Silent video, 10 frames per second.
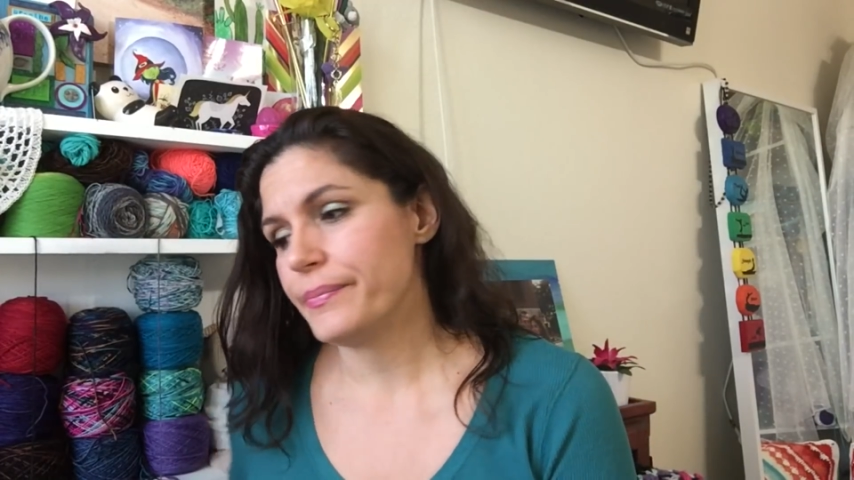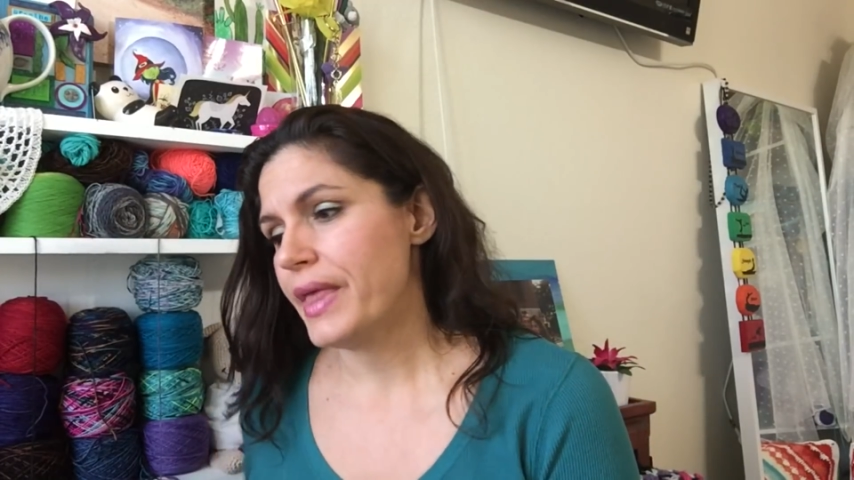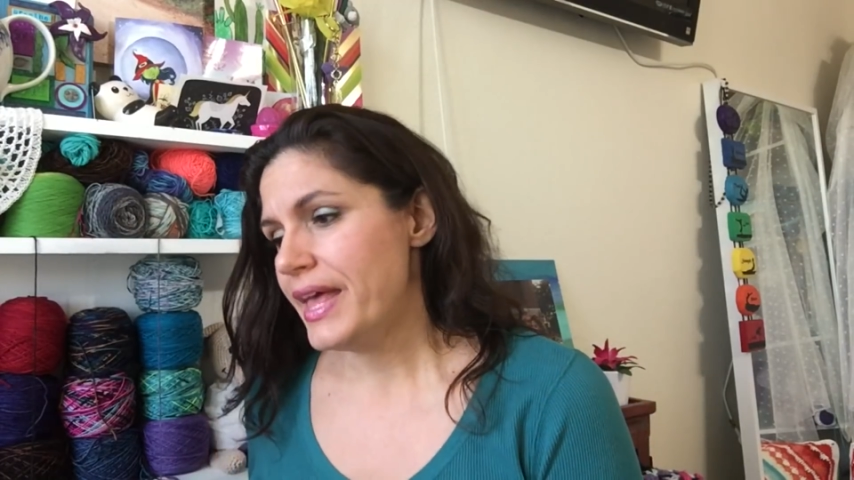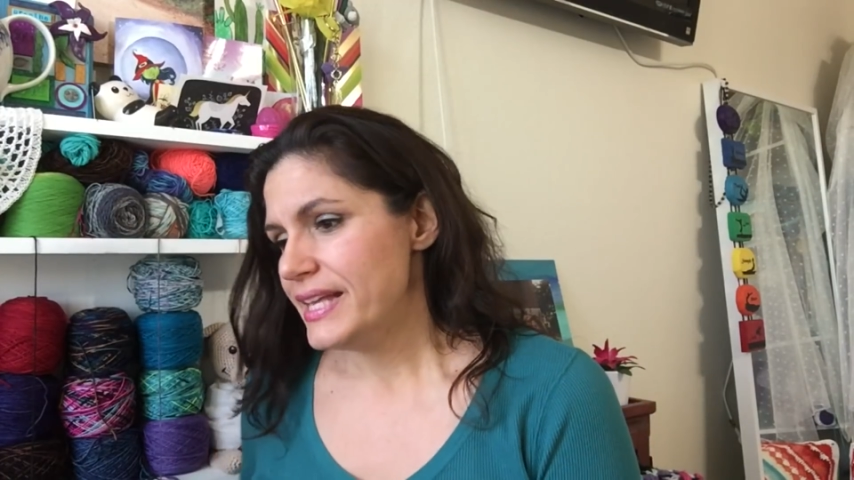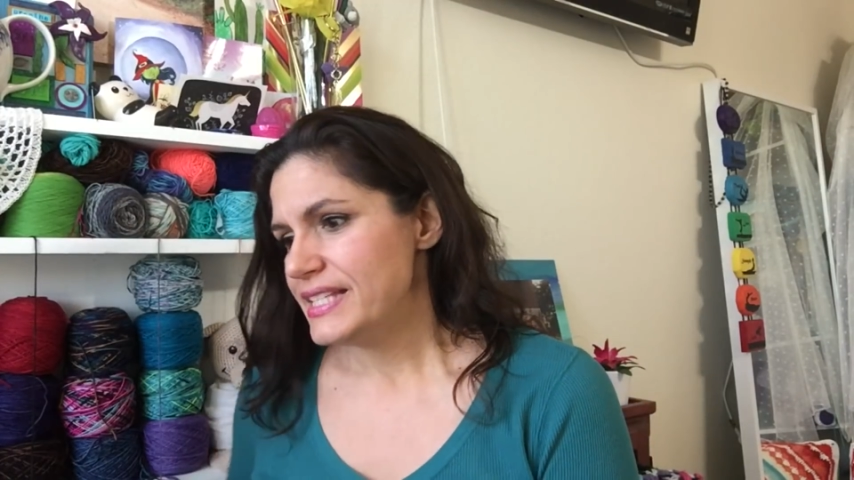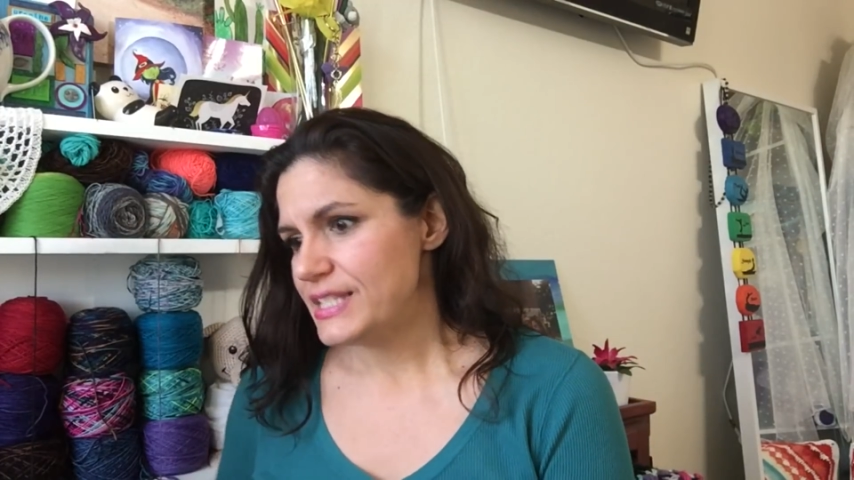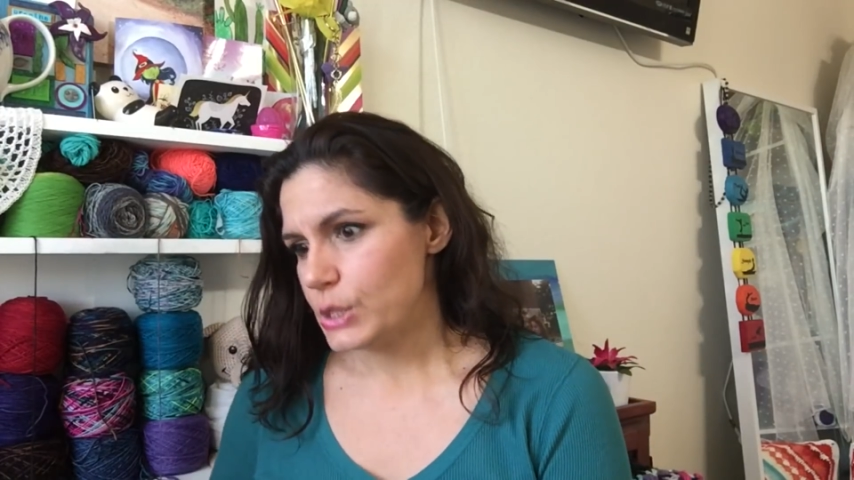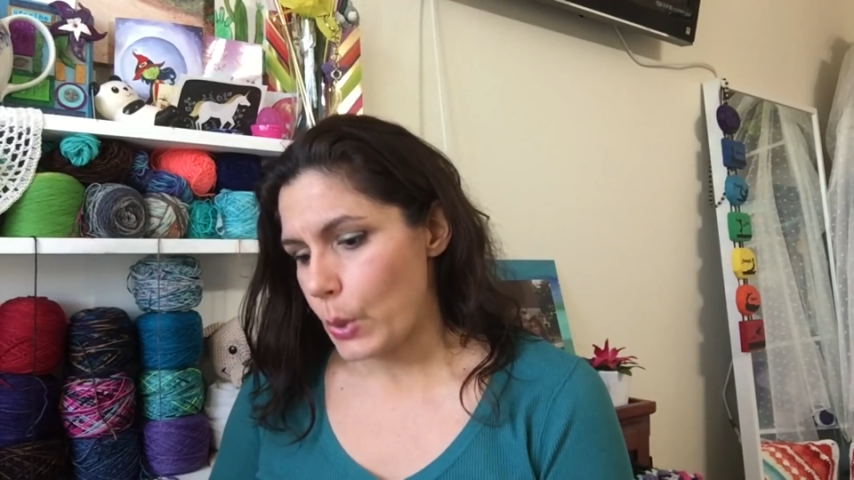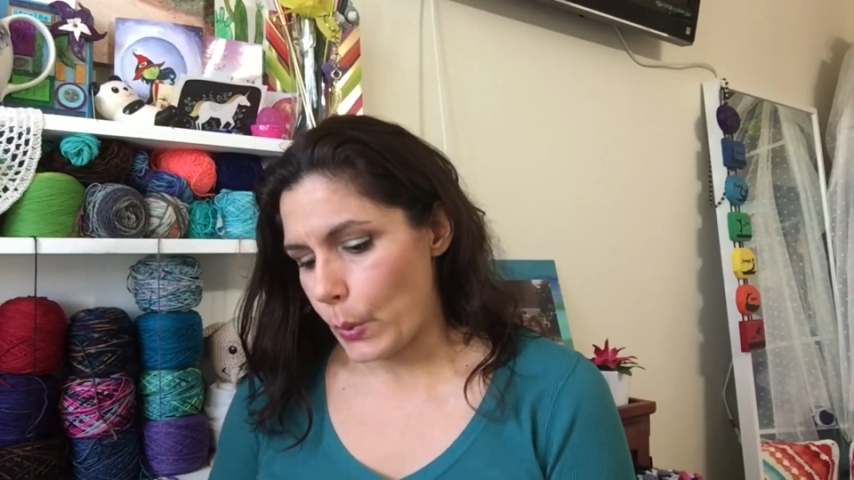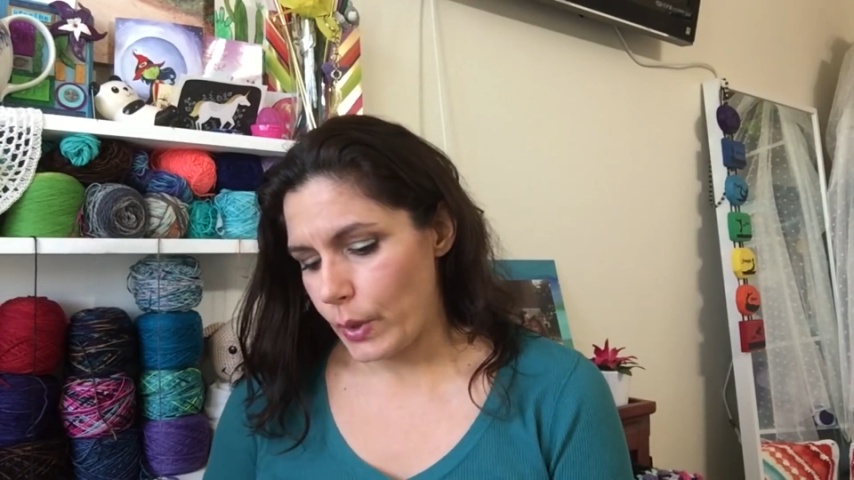
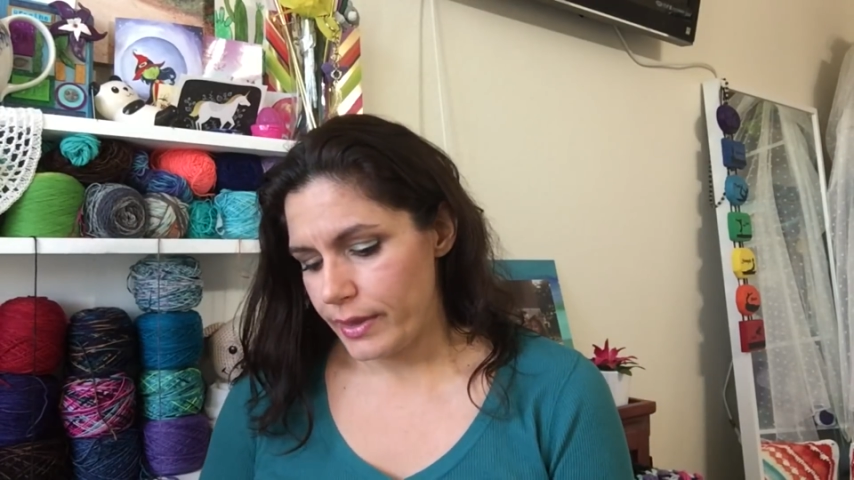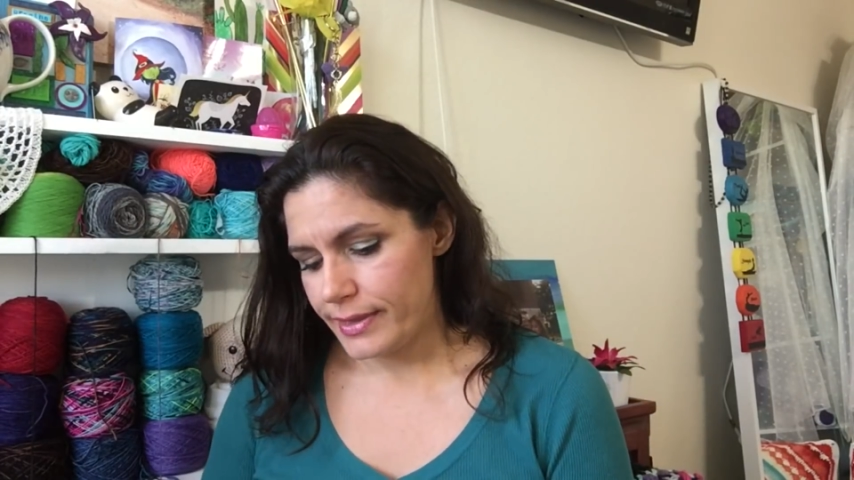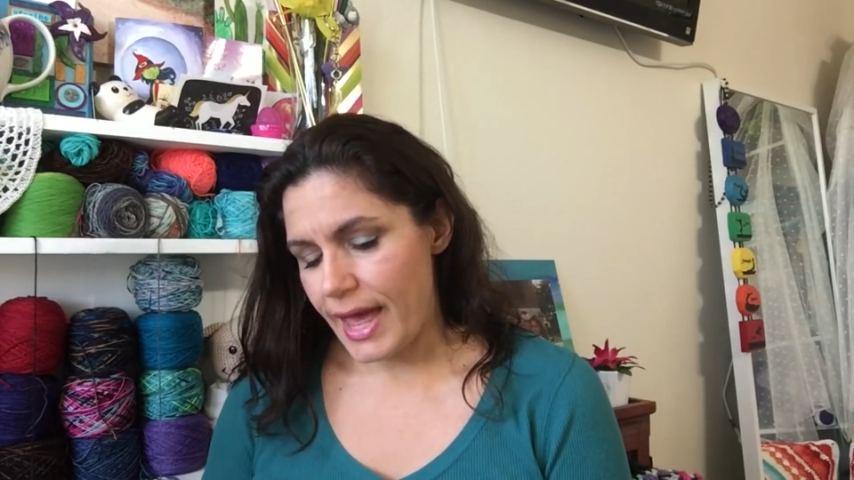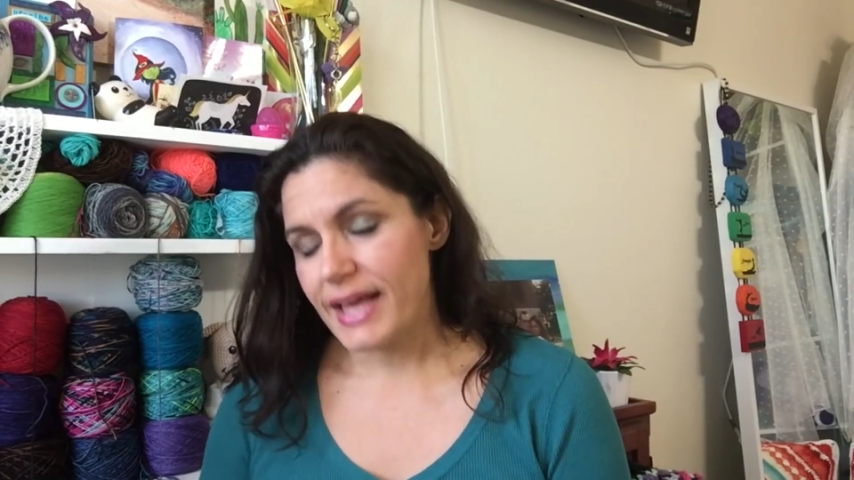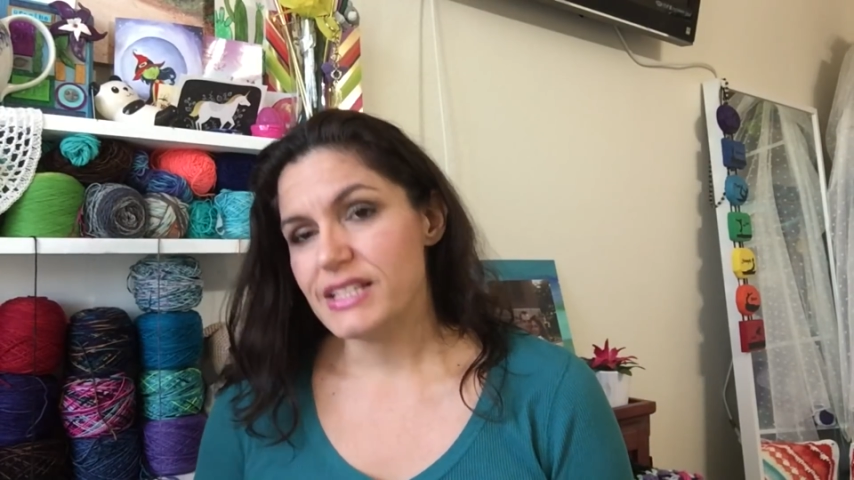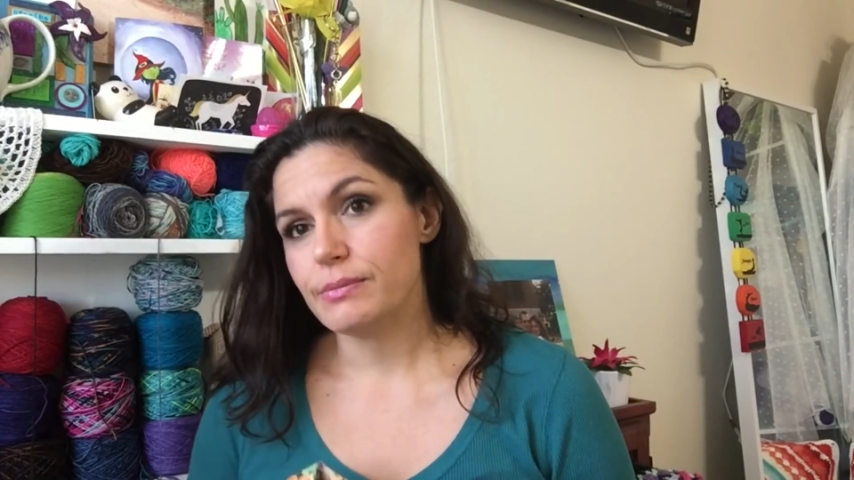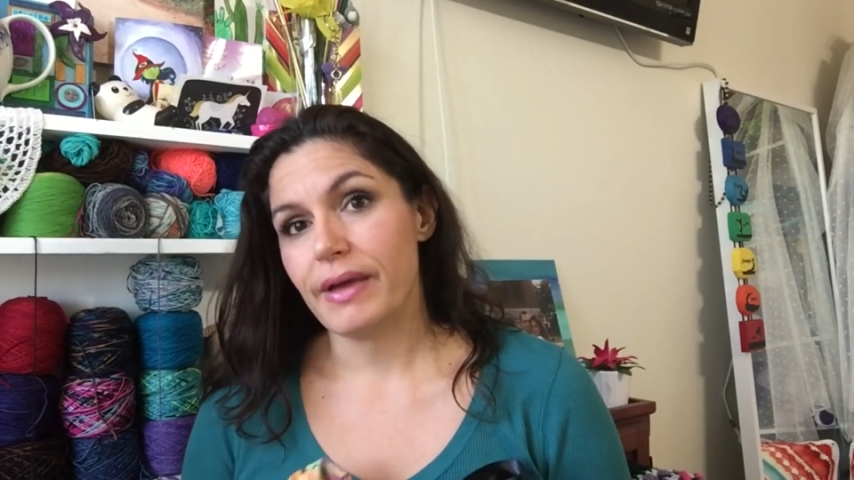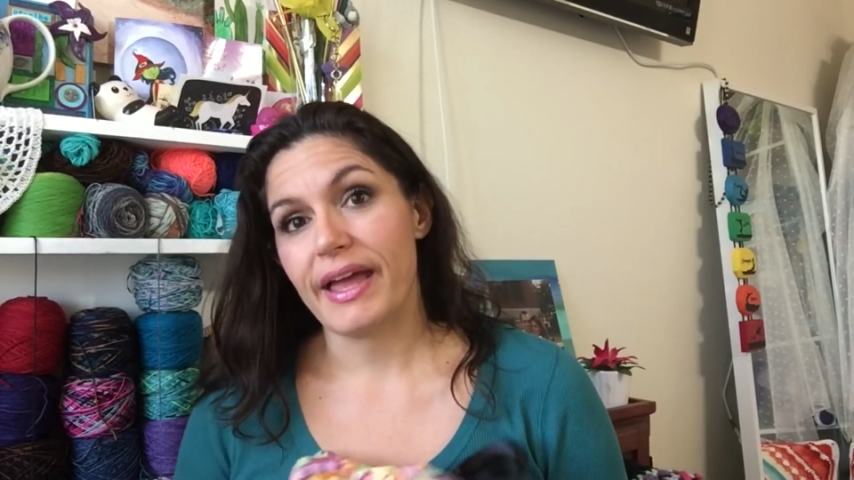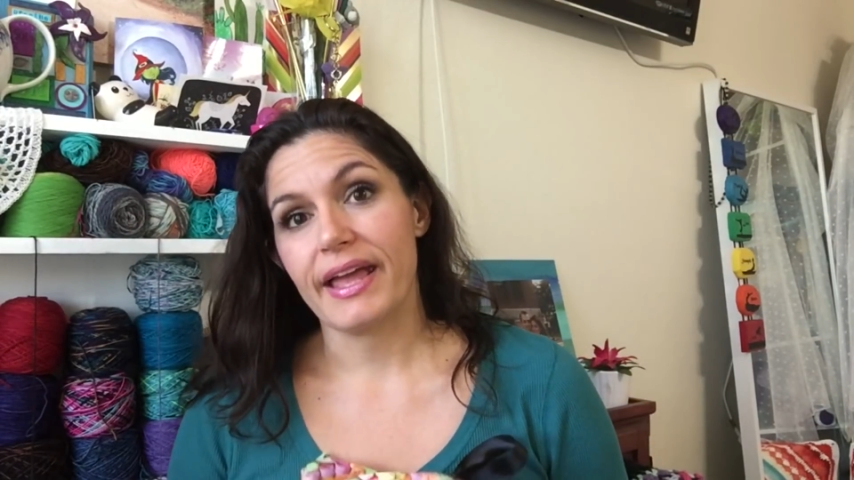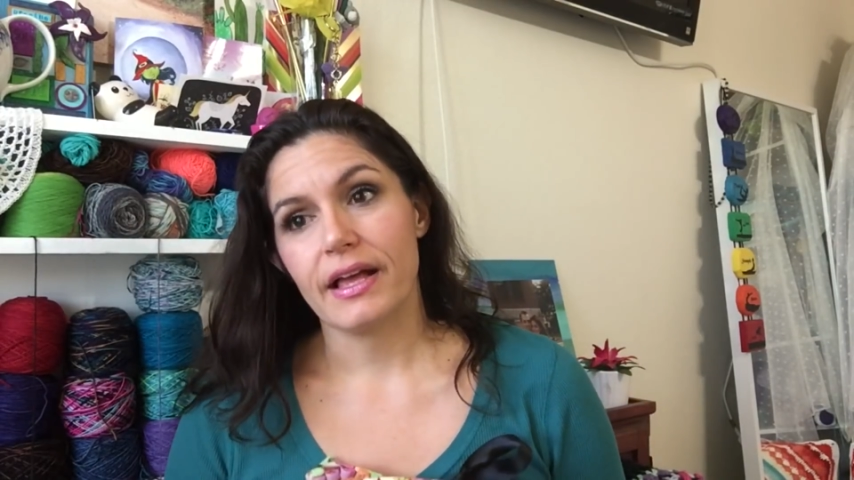So, that is
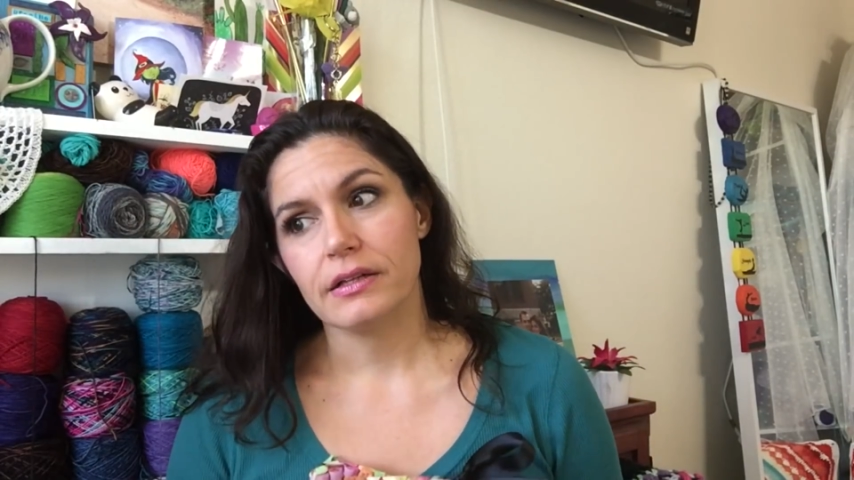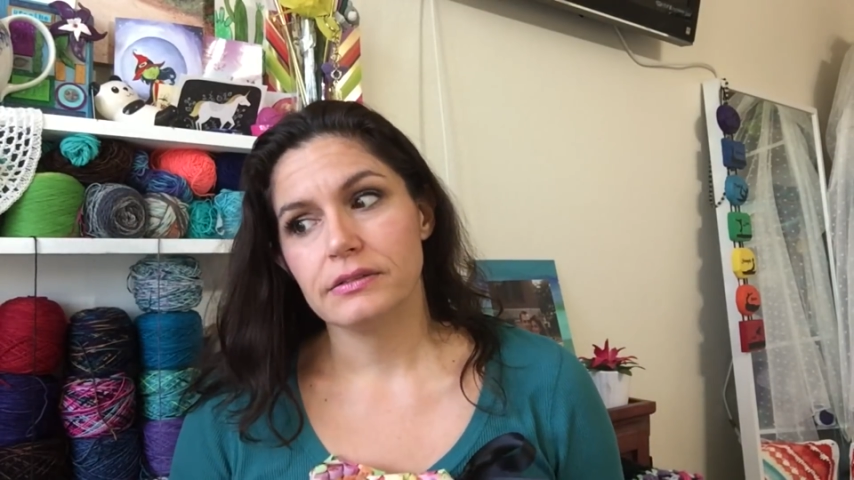my